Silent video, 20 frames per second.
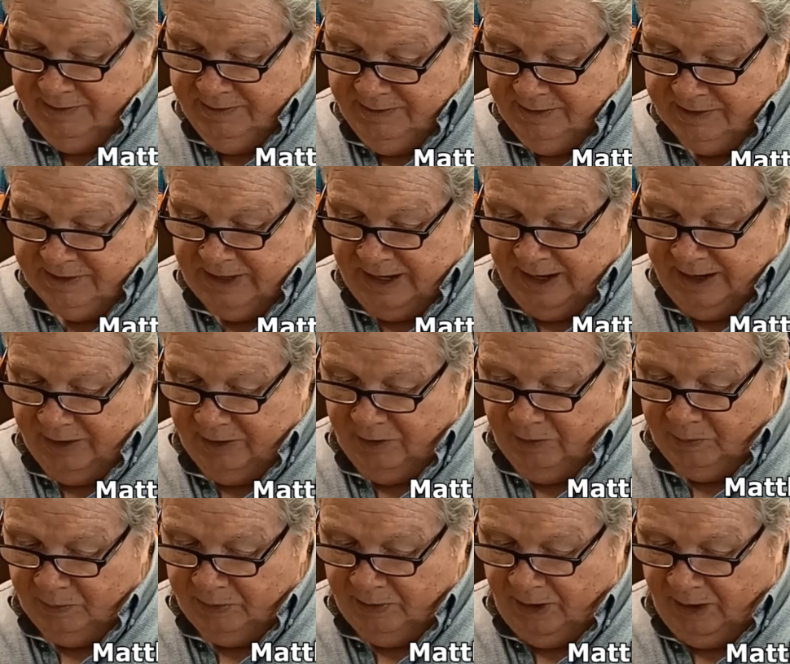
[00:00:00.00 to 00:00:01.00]
This guy had a
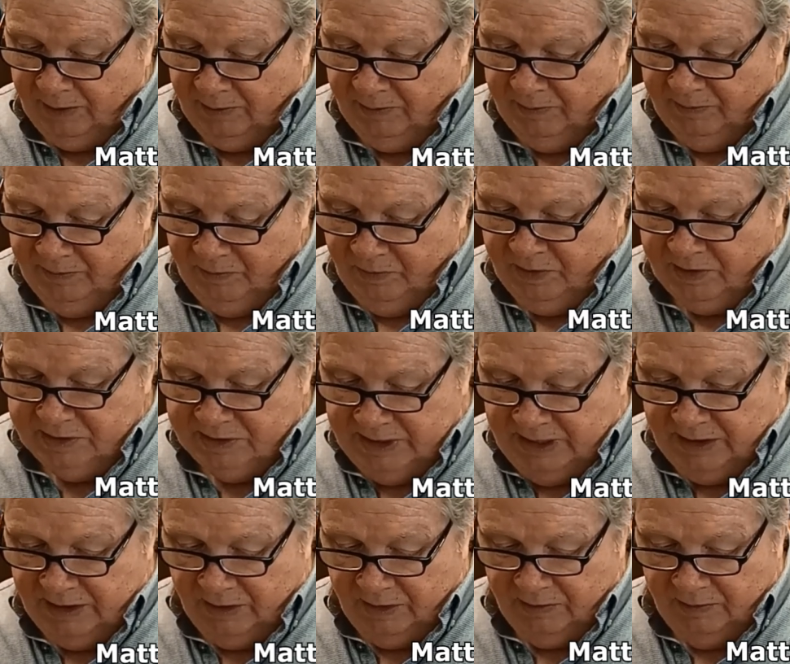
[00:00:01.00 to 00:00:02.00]
little problem with his
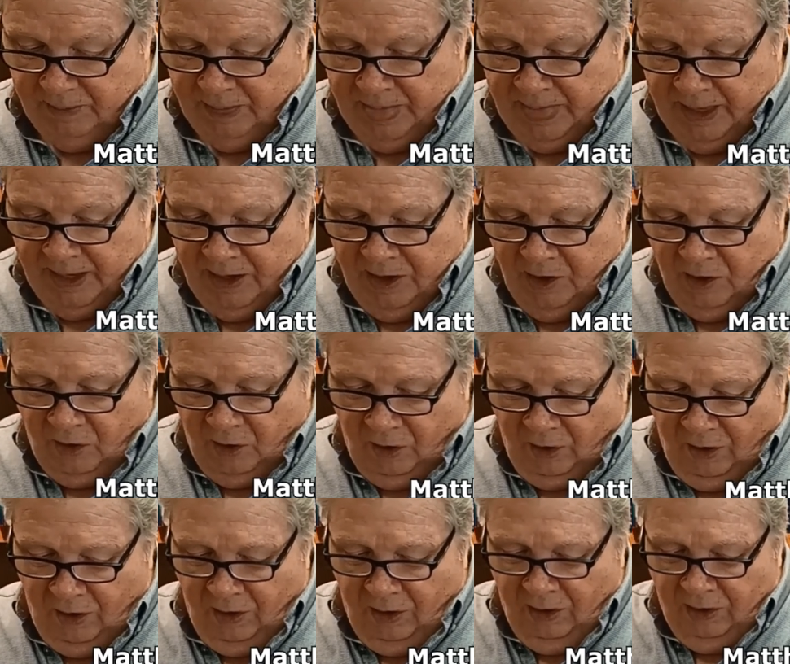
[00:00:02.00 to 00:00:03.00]
ego
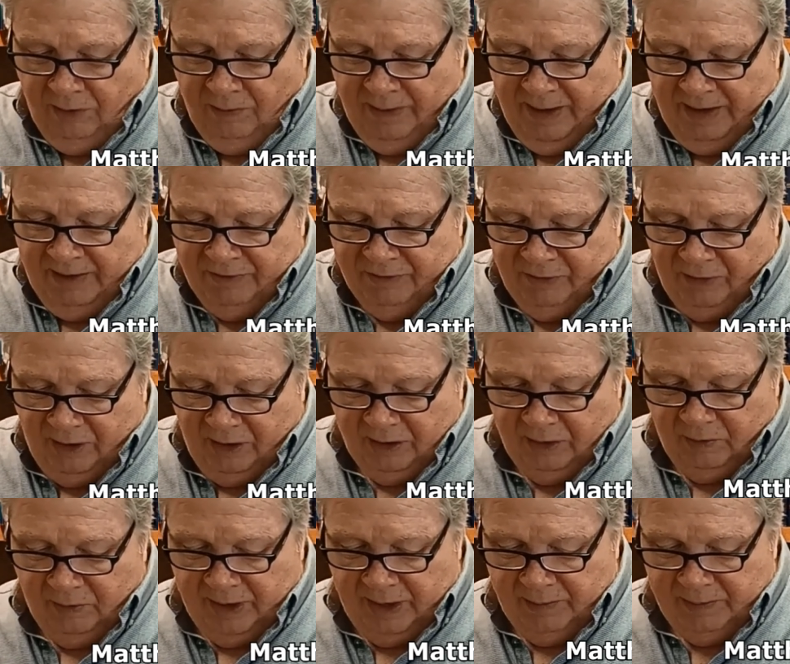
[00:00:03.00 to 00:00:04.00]
all may fall
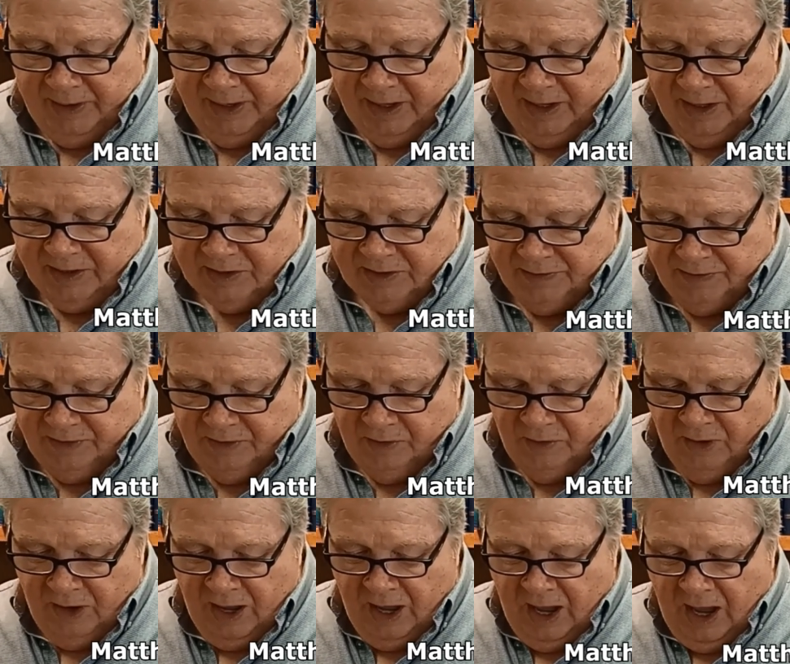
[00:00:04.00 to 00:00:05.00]
away because of
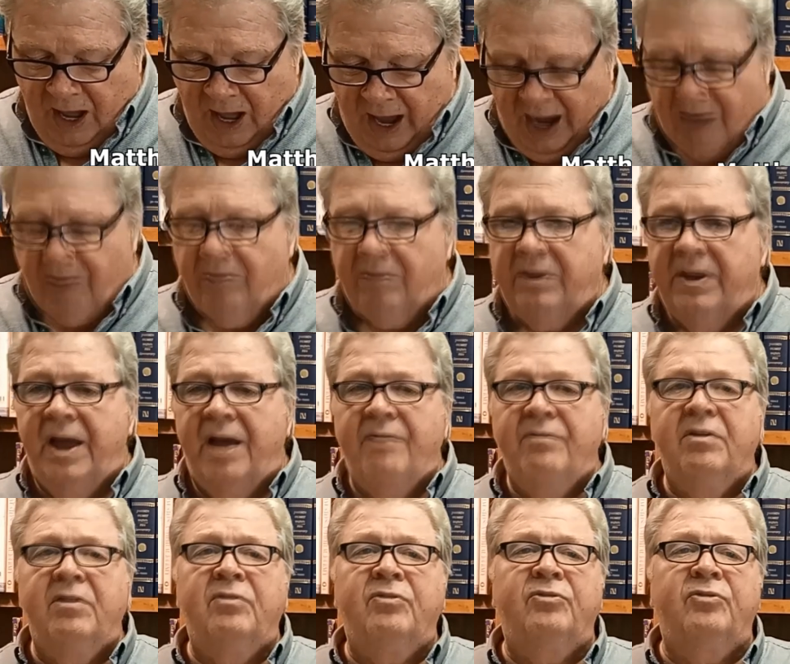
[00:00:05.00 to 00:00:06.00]
you. I will
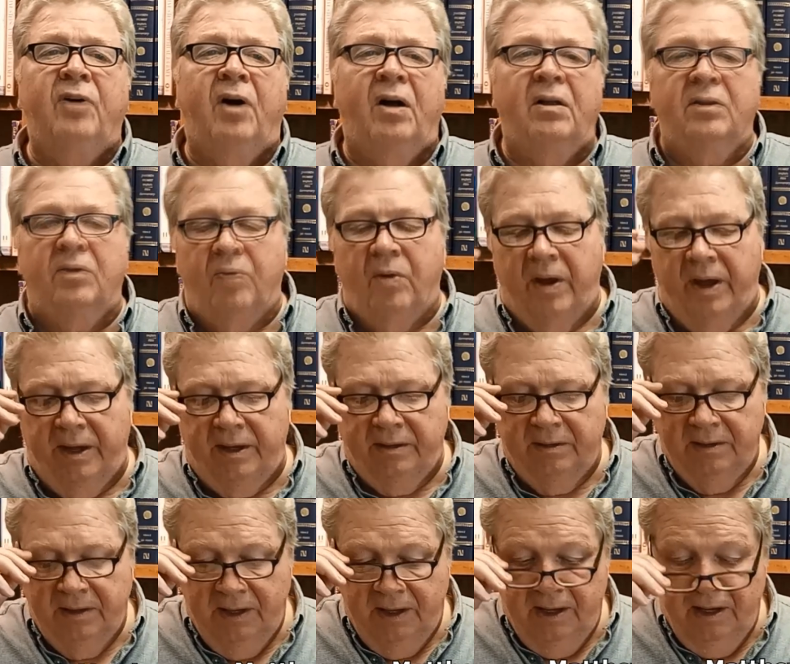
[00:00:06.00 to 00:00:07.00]
never fall
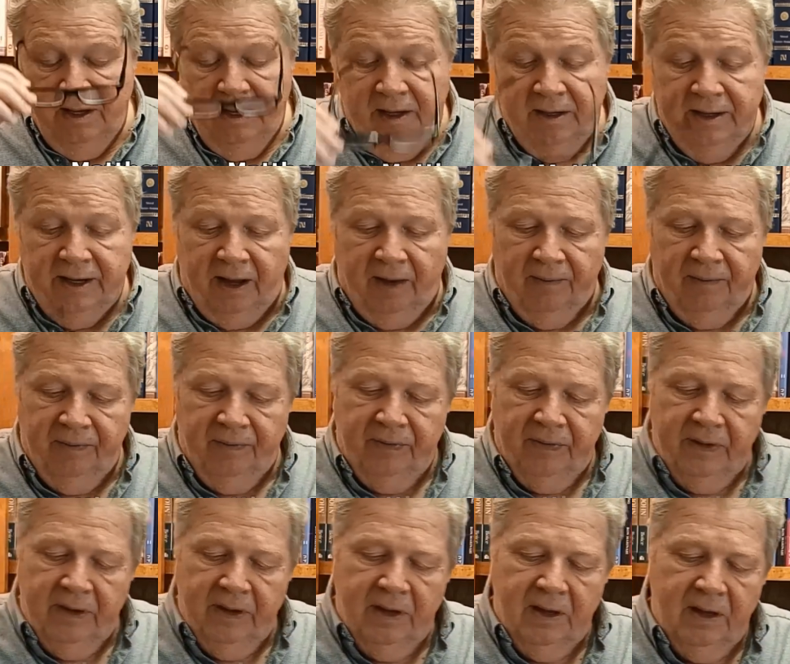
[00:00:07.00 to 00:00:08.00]
away. Now,
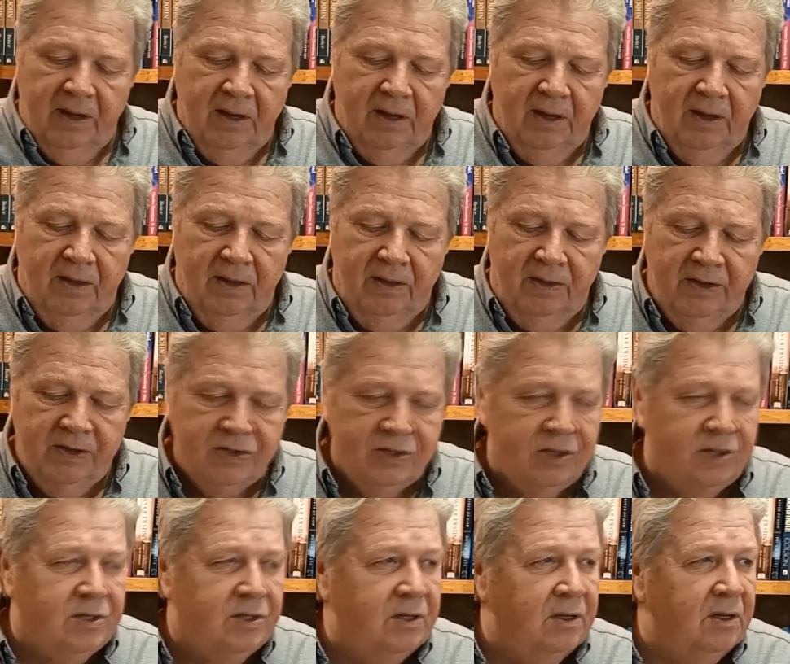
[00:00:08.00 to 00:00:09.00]
this
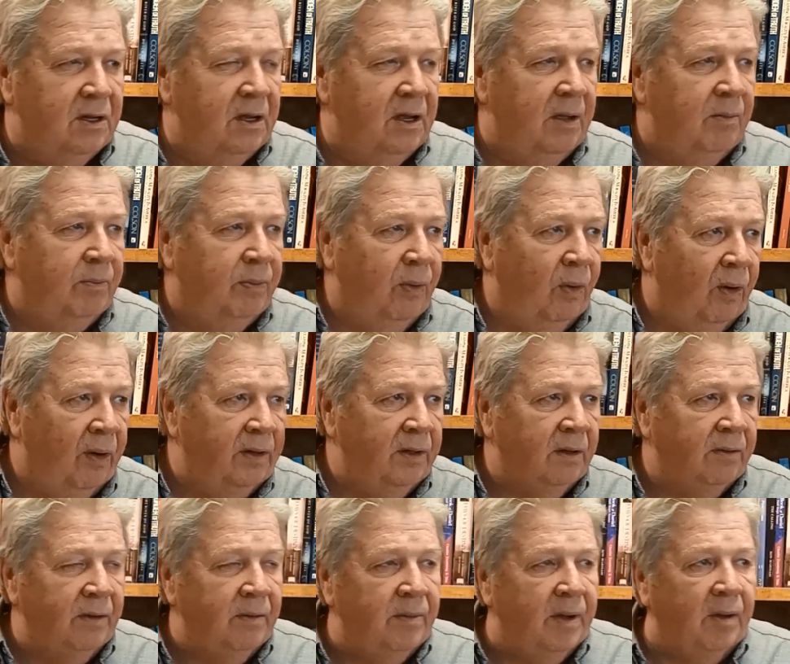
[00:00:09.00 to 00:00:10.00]
is important
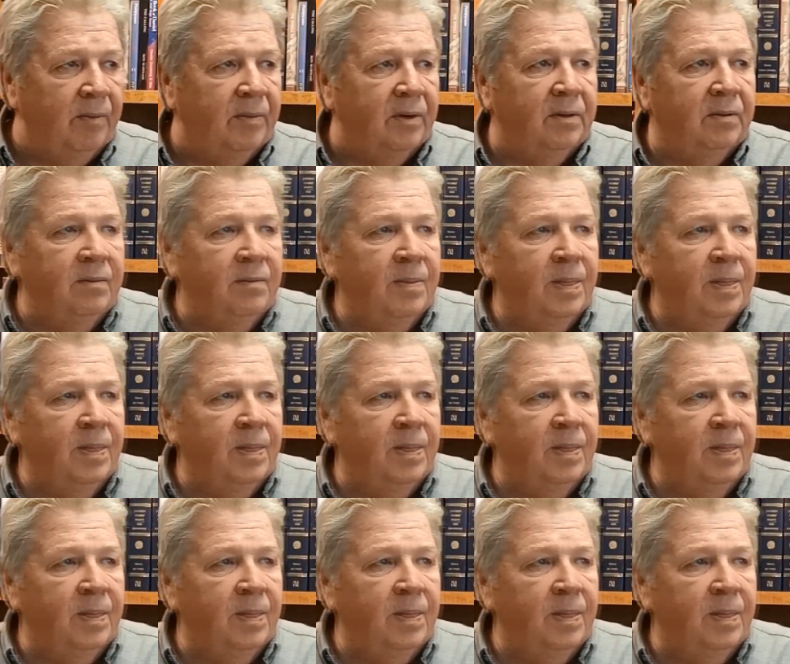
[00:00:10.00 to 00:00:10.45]
to remember.